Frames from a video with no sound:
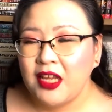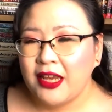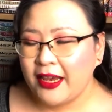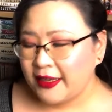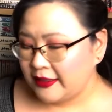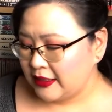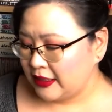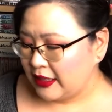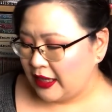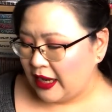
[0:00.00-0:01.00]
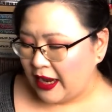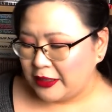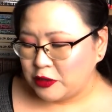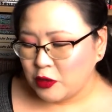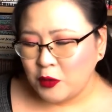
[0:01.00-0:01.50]
and I
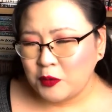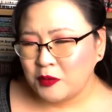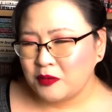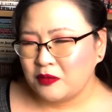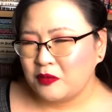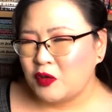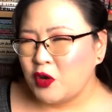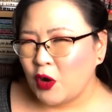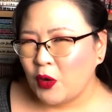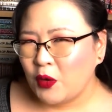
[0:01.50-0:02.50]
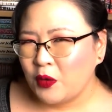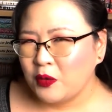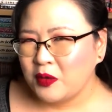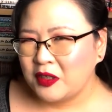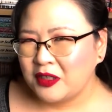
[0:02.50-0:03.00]
don't
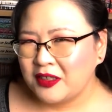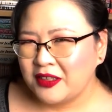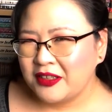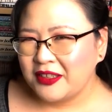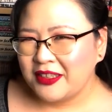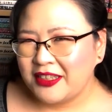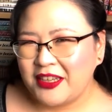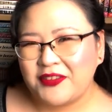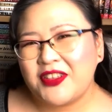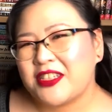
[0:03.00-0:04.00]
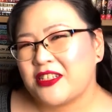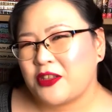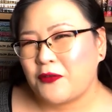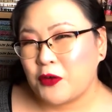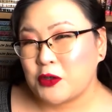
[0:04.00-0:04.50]
know if this is
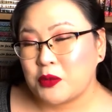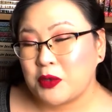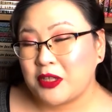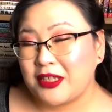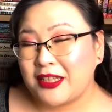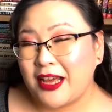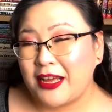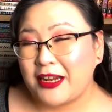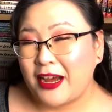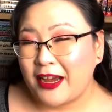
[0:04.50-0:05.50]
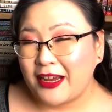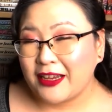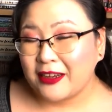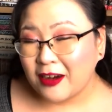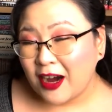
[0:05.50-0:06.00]
the first one that I
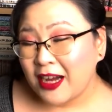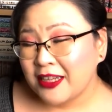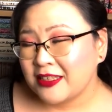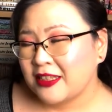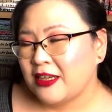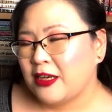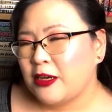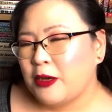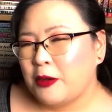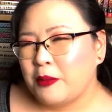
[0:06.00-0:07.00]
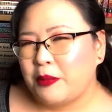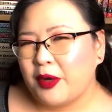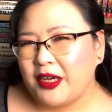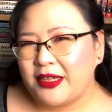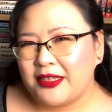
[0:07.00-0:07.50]
got,
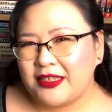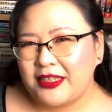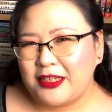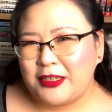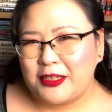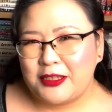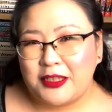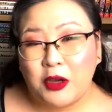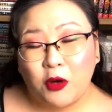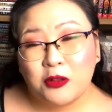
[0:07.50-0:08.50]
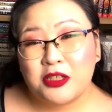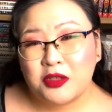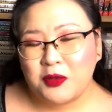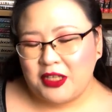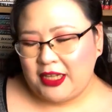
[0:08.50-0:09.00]
but it is the
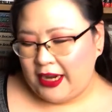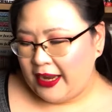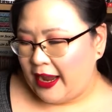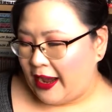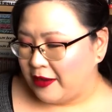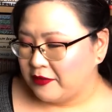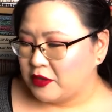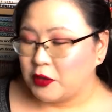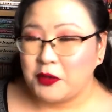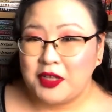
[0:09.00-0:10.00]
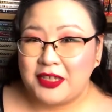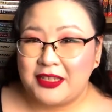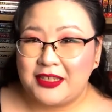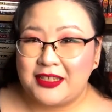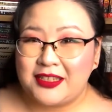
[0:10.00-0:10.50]
oldest one that I have. So it
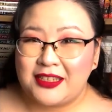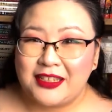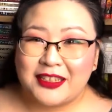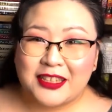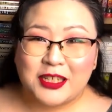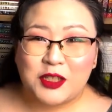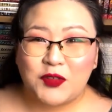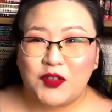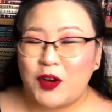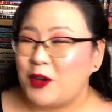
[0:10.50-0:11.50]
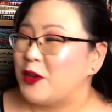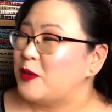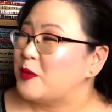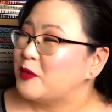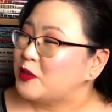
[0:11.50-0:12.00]
is this
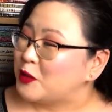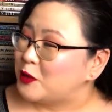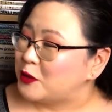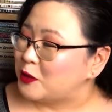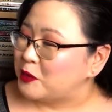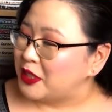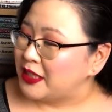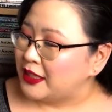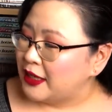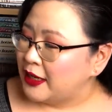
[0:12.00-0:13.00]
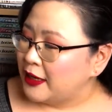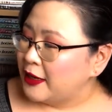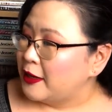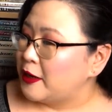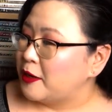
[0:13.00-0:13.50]
volume of Shoujo Beat
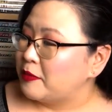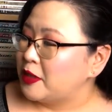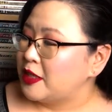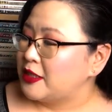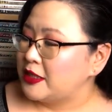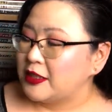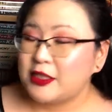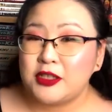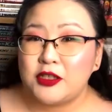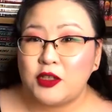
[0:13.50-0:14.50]
um, this is